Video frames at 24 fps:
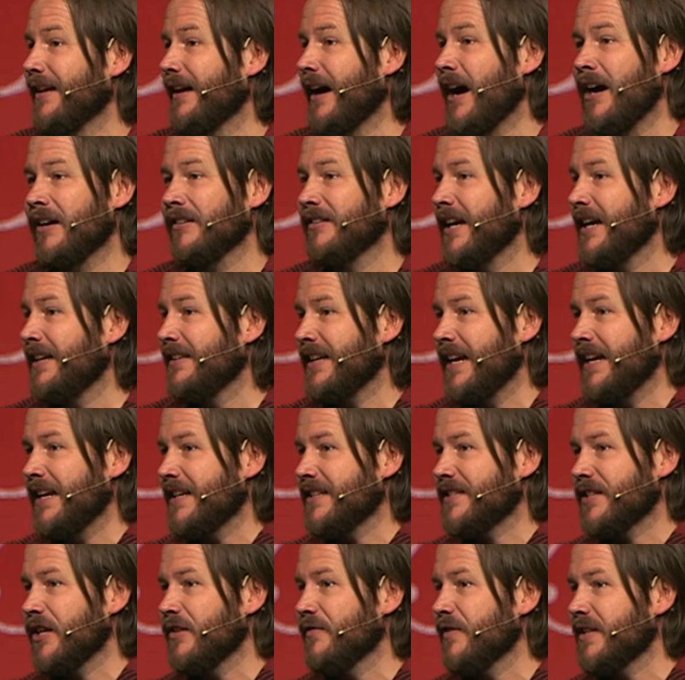online dating
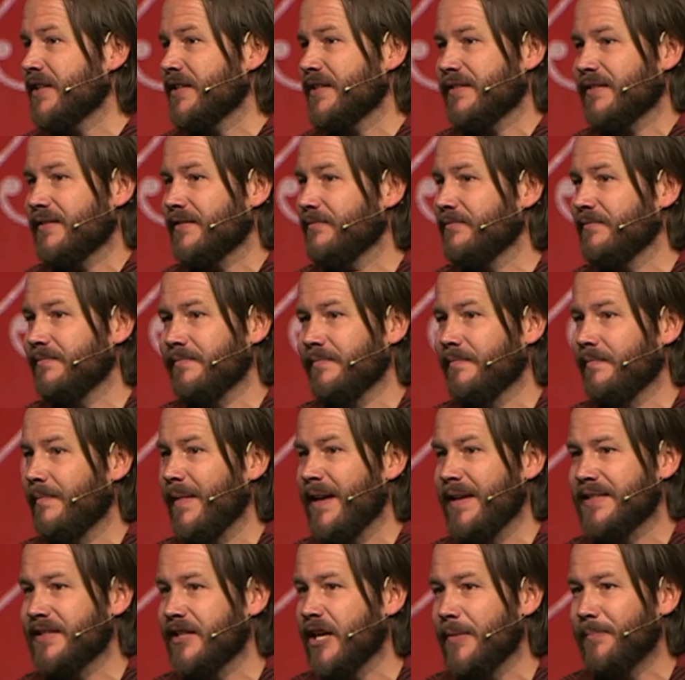service
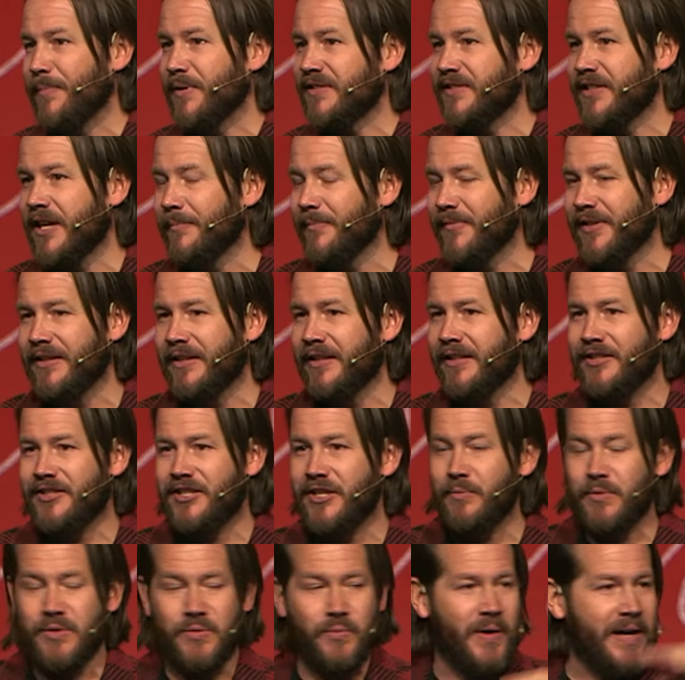messed up or something and she
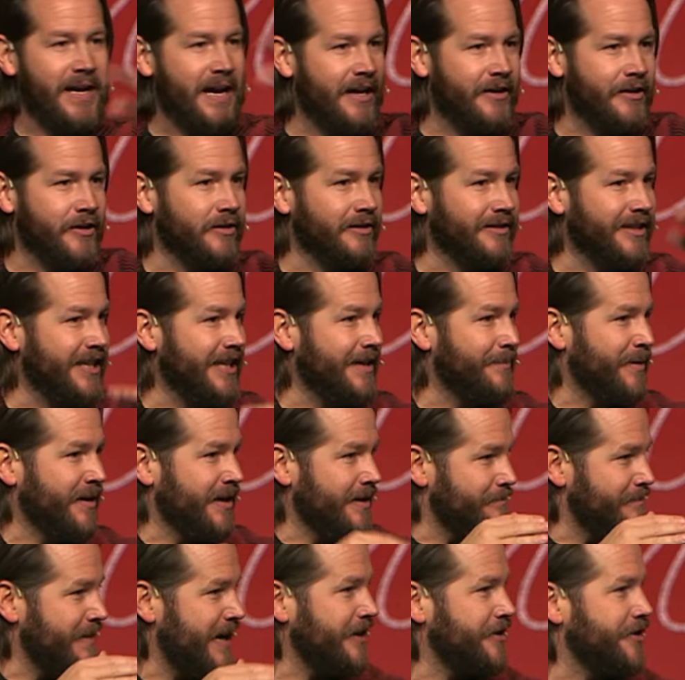was way out of your league, but it
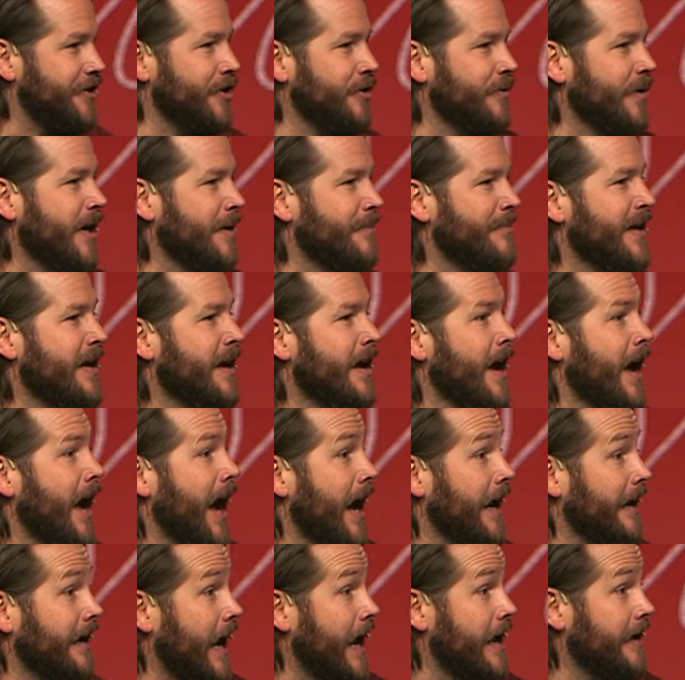matched you up.
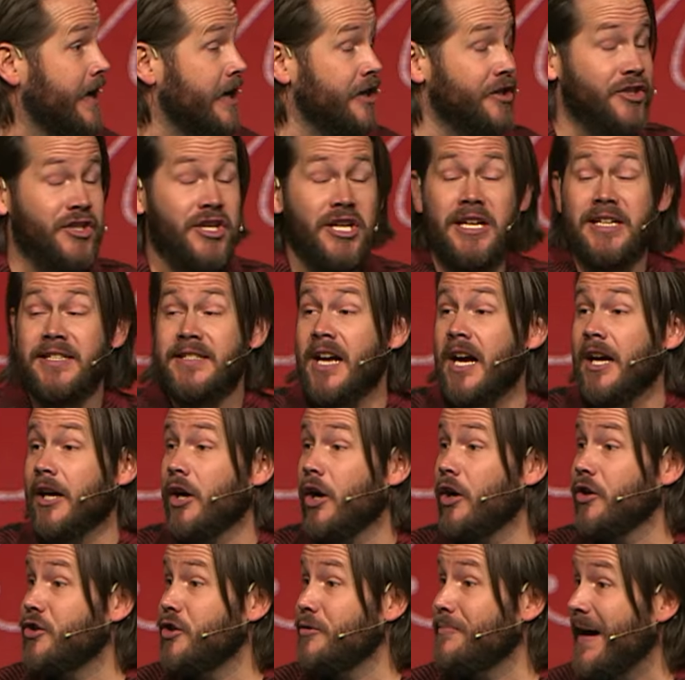And, and, and she has not
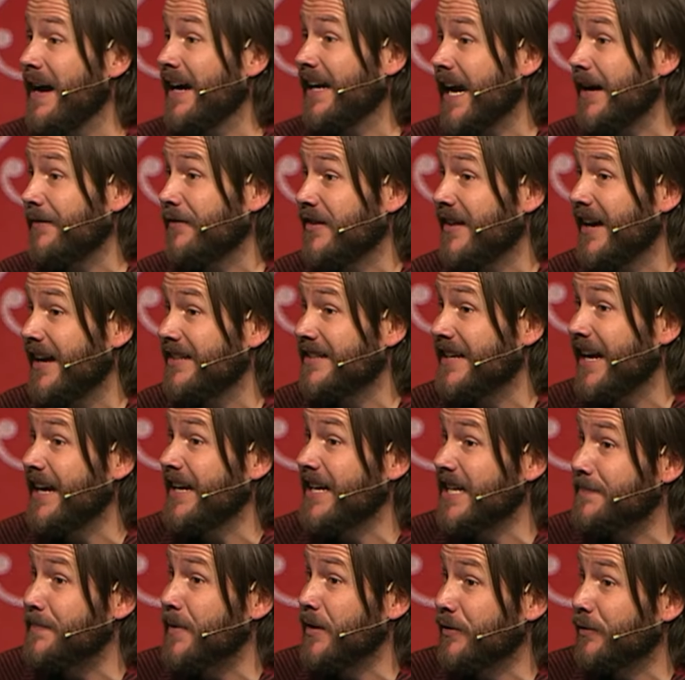called you back after that date.
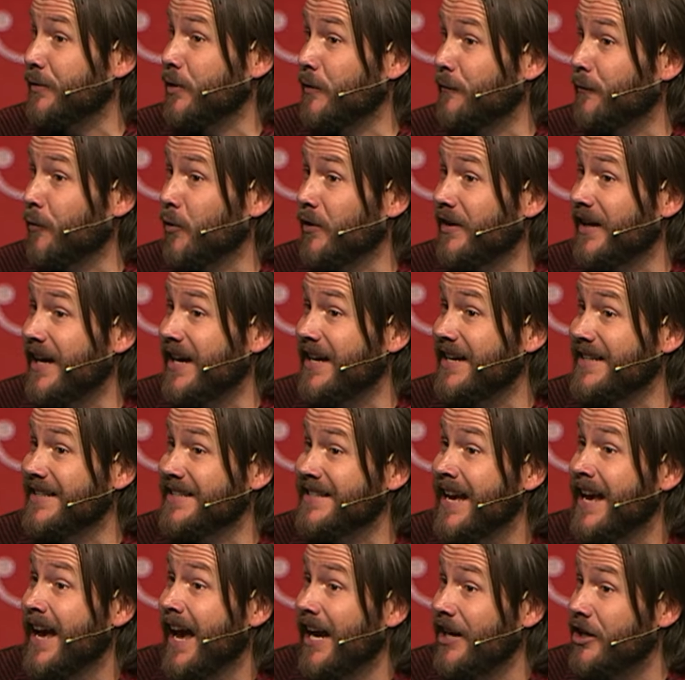It's been three or four days
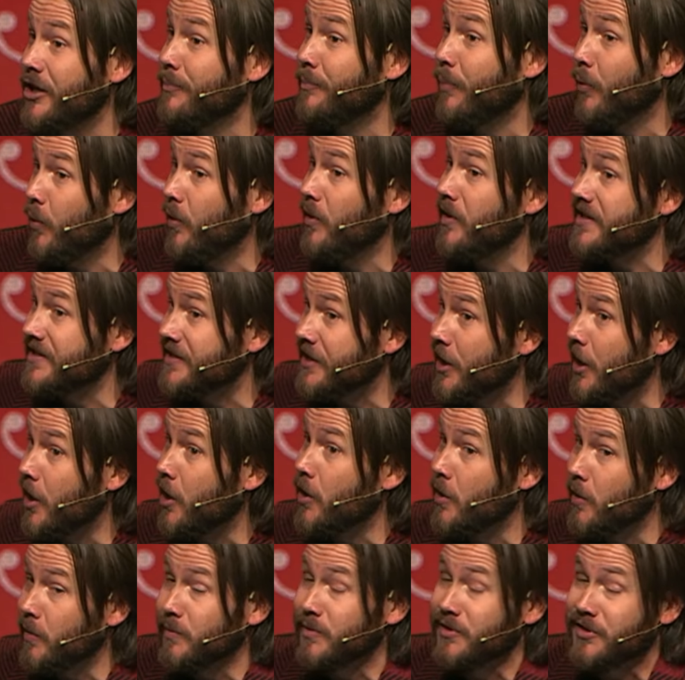and your boys
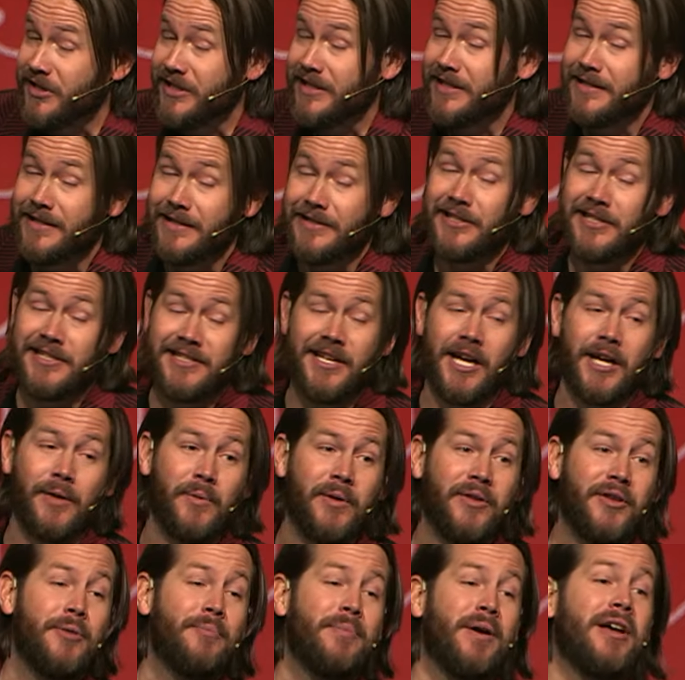know she's, she's done
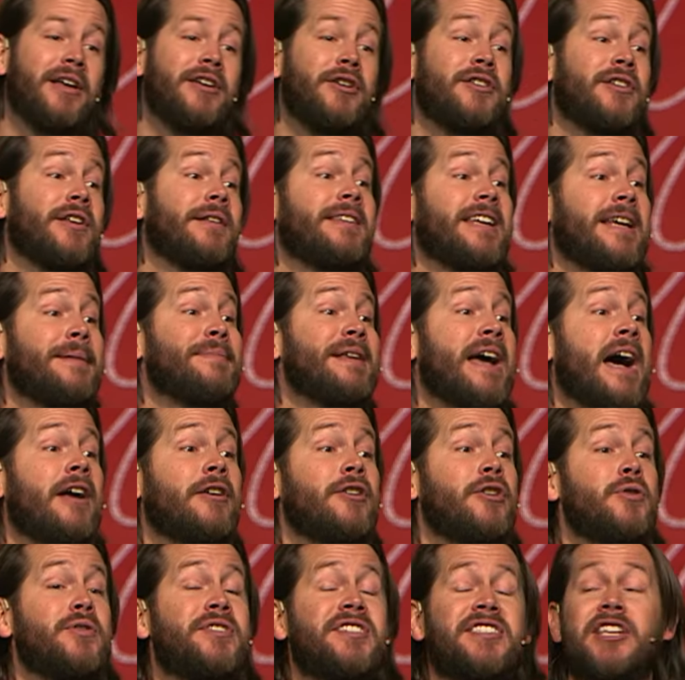with you, but you, deep down
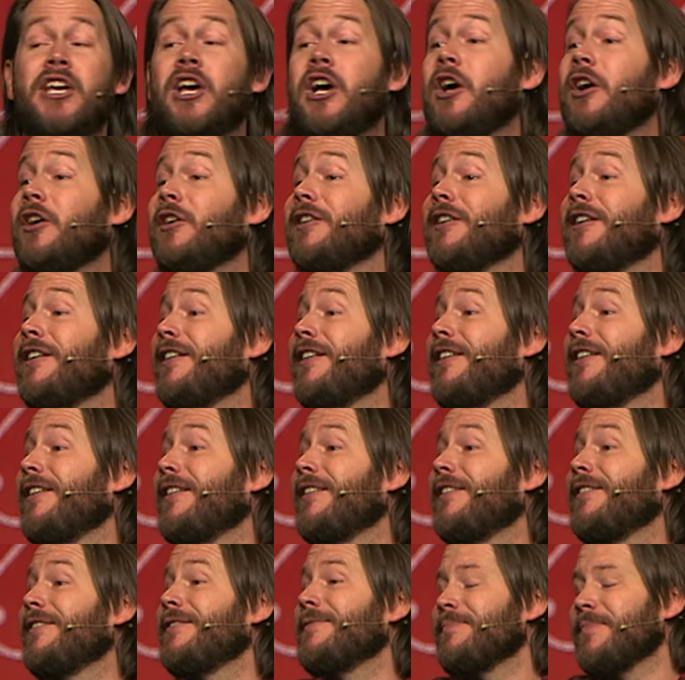you still
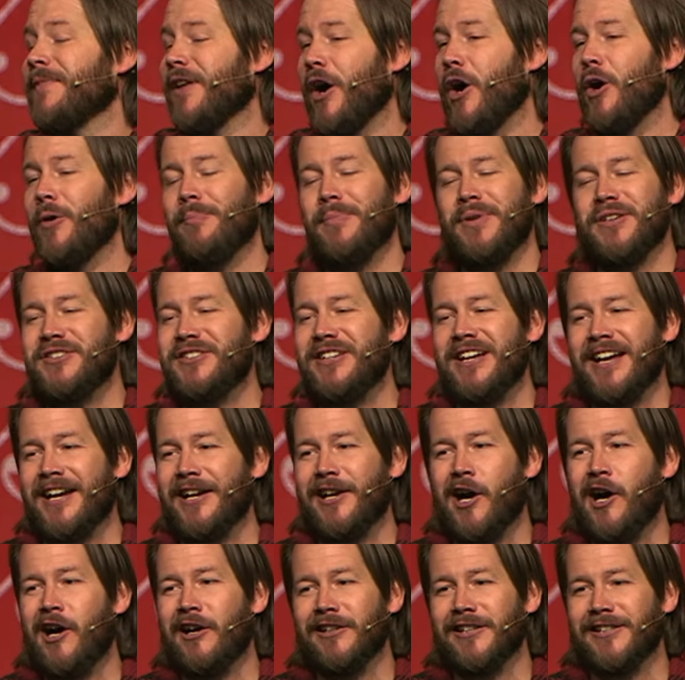hope, but she ain't
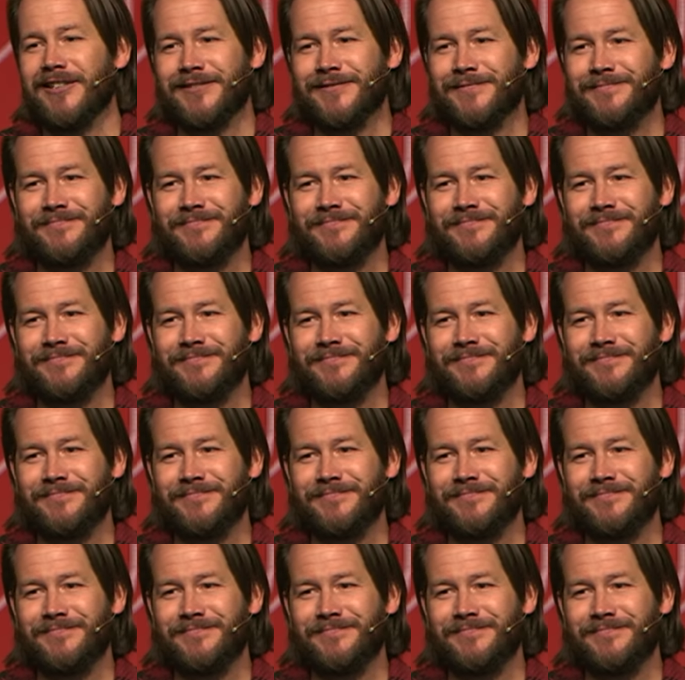calling.